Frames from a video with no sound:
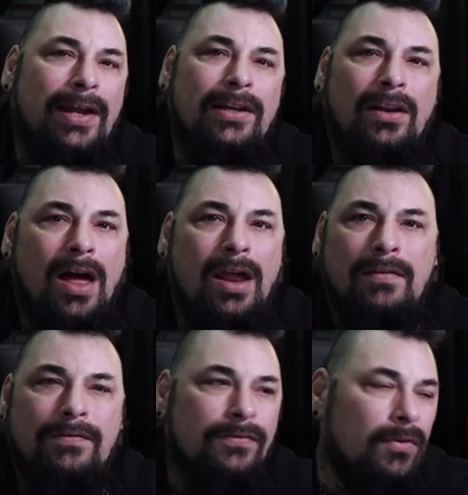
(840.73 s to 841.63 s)
a lot
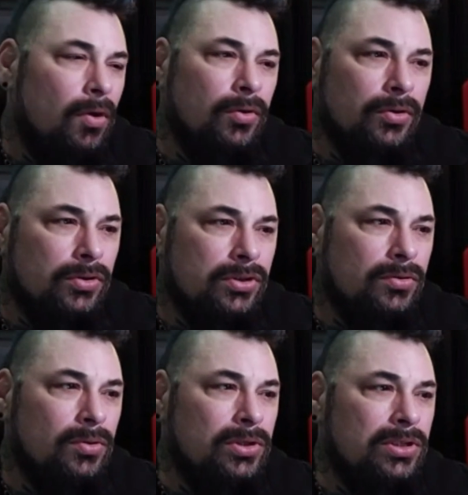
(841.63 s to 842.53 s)
of older
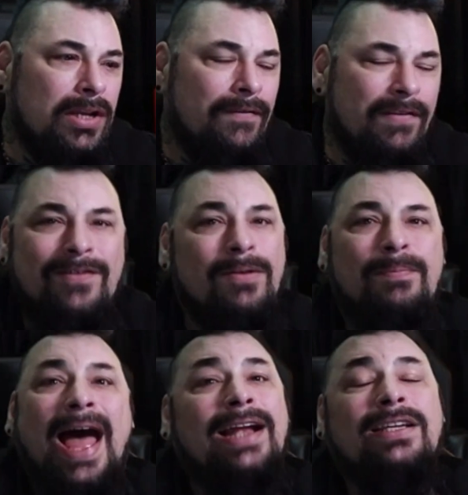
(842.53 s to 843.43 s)
school stuff, even
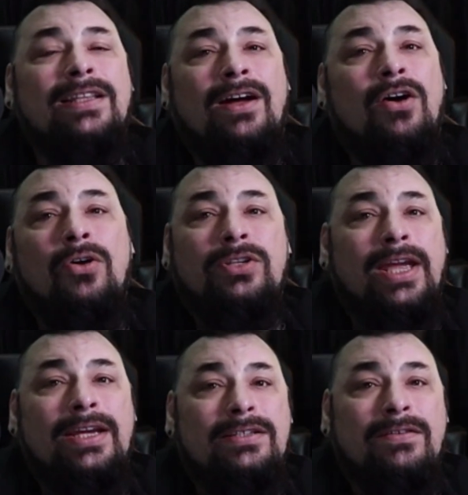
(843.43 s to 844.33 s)
back to the old
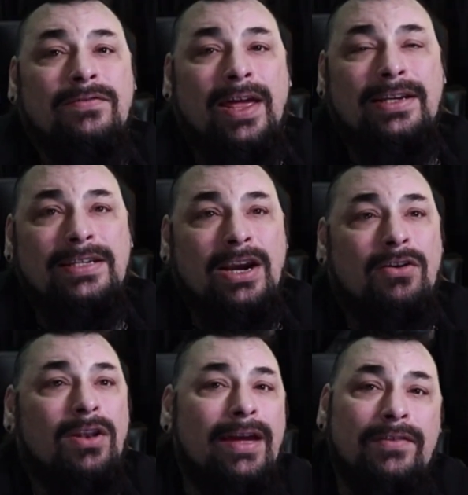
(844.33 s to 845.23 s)
days of like
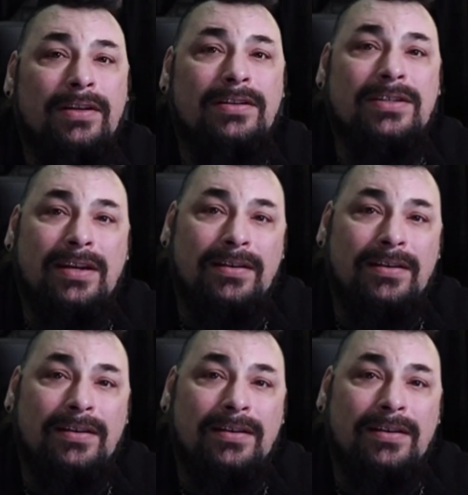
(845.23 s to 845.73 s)
Daryl Evans and